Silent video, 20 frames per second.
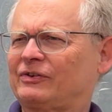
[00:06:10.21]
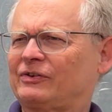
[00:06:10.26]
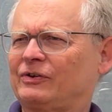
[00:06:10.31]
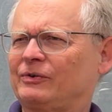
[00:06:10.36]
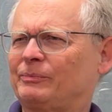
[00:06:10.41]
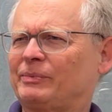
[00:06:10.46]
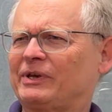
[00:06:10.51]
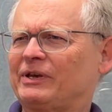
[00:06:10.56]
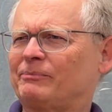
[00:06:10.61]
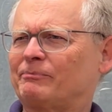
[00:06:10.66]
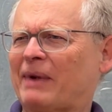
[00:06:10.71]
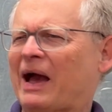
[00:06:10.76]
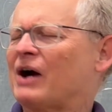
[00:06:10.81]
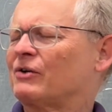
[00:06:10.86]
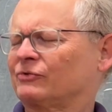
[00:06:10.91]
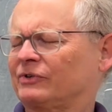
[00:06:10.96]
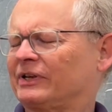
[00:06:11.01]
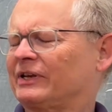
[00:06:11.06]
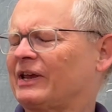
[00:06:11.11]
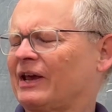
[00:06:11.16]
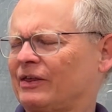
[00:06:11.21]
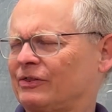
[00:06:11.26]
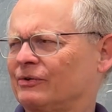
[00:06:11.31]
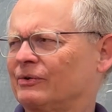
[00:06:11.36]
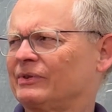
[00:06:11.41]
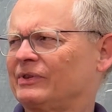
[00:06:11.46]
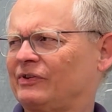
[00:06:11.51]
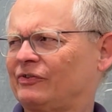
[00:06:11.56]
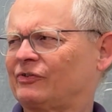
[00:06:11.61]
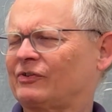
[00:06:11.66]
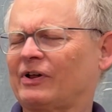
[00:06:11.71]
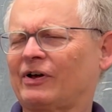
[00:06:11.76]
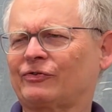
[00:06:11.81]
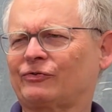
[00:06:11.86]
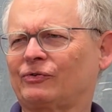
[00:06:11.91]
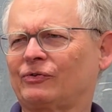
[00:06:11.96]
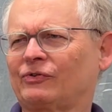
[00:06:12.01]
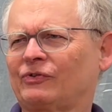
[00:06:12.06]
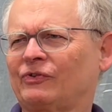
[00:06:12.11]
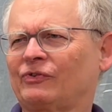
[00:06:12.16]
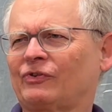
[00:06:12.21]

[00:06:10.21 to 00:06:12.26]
to be bound together in these clusters,